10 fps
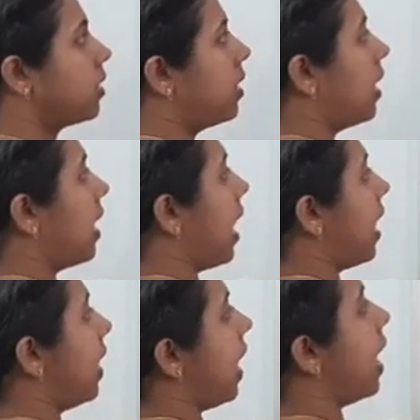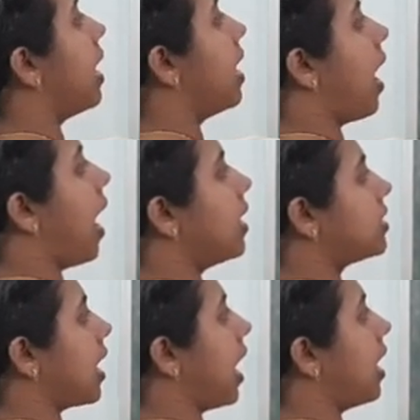Here line L
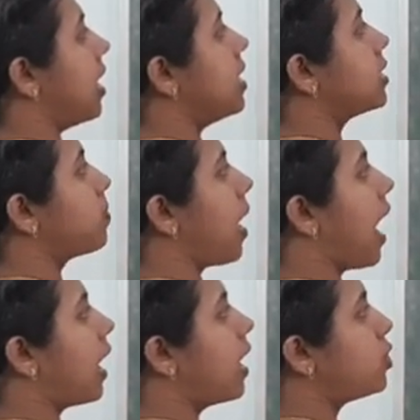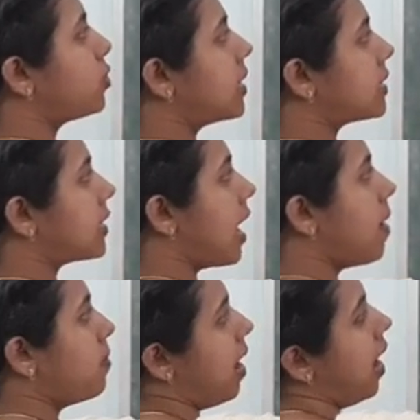and N is parallel to the
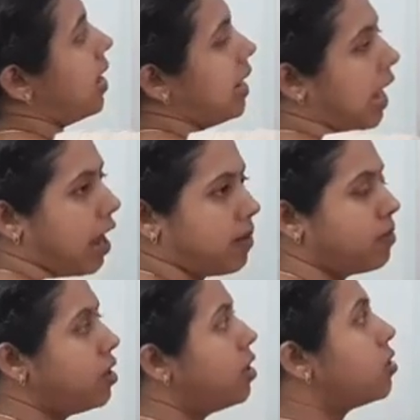same line M.